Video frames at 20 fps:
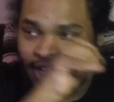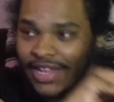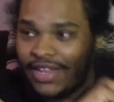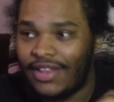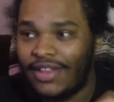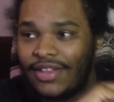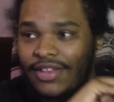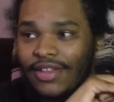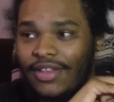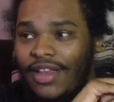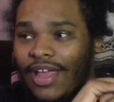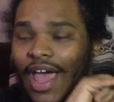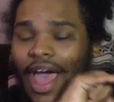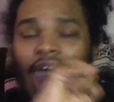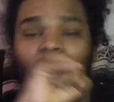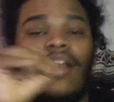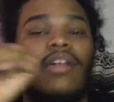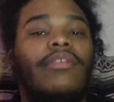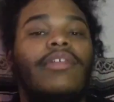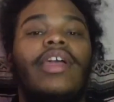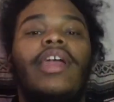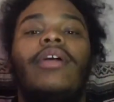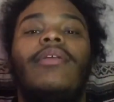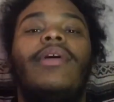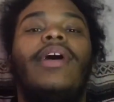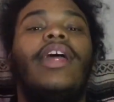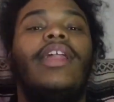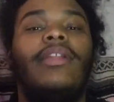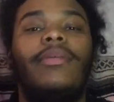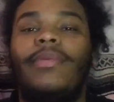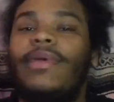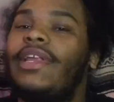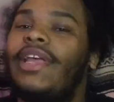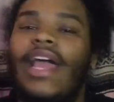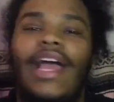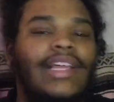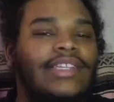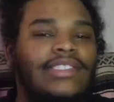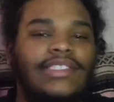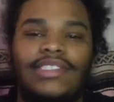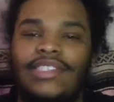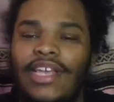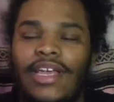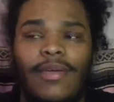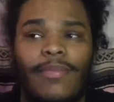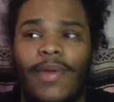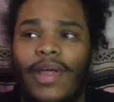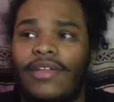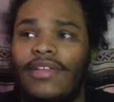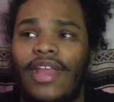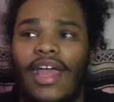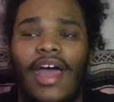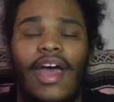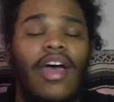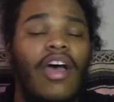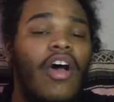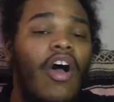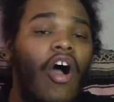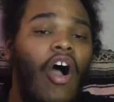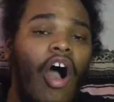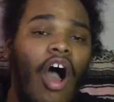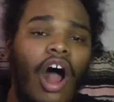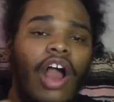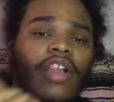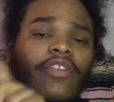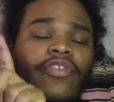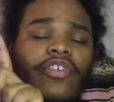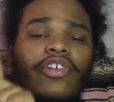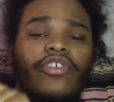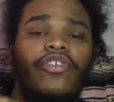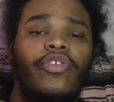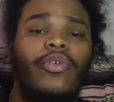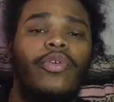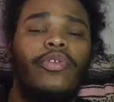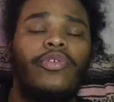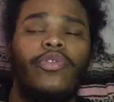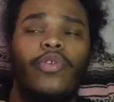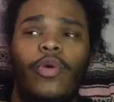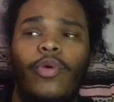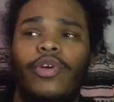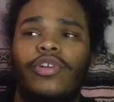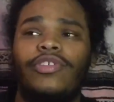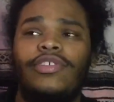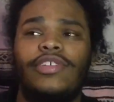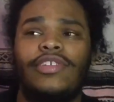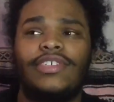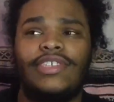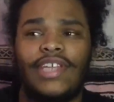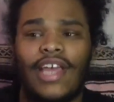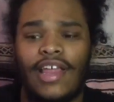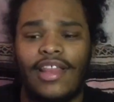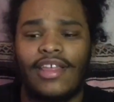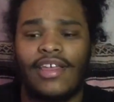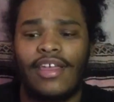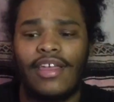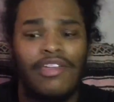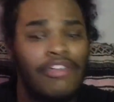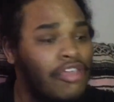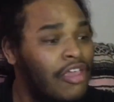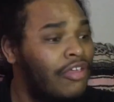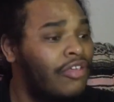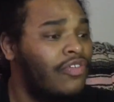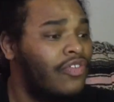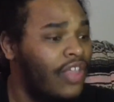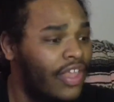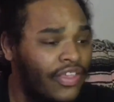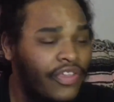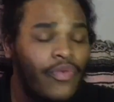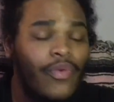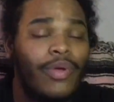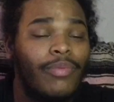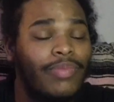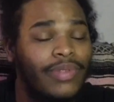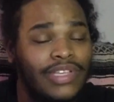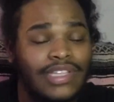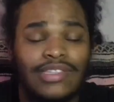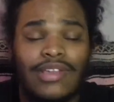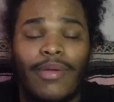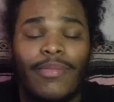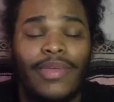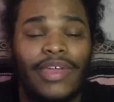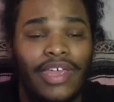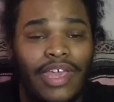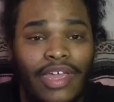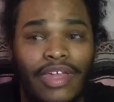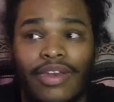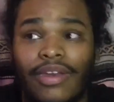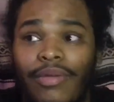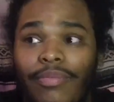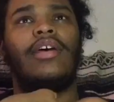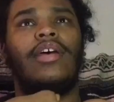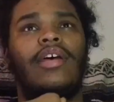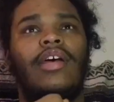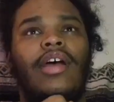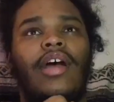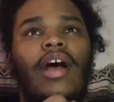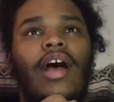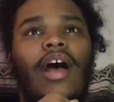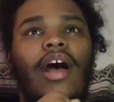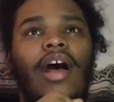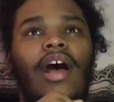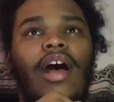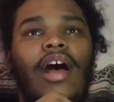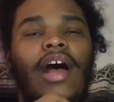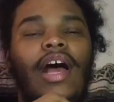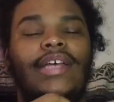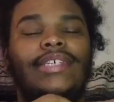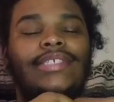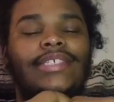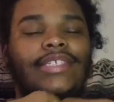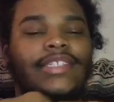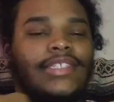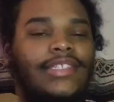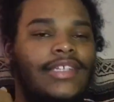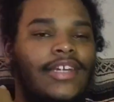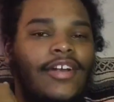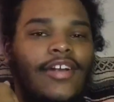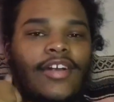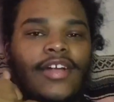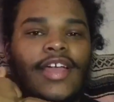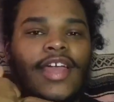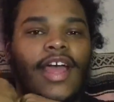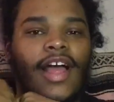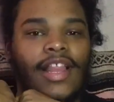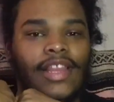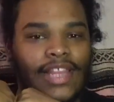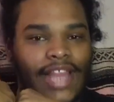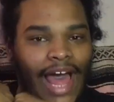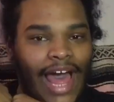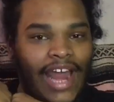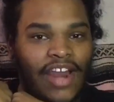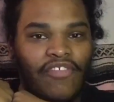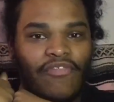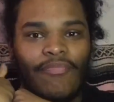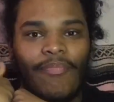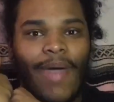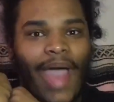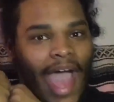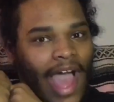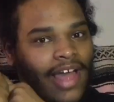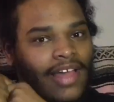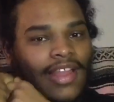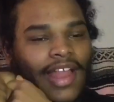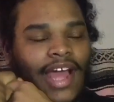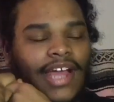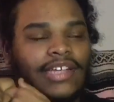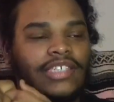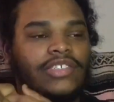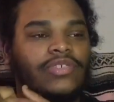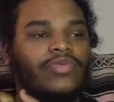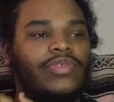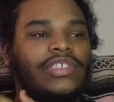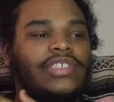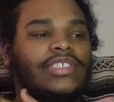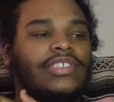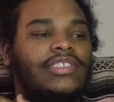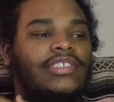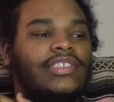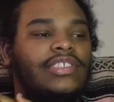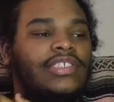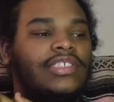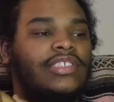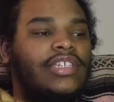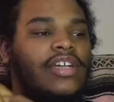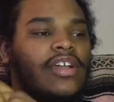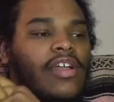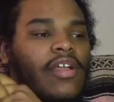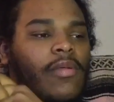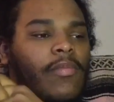And I don't care what anybody has to say about that. All of her tours are selling. Thank you and please come again. I seen her get a lot of backlash recently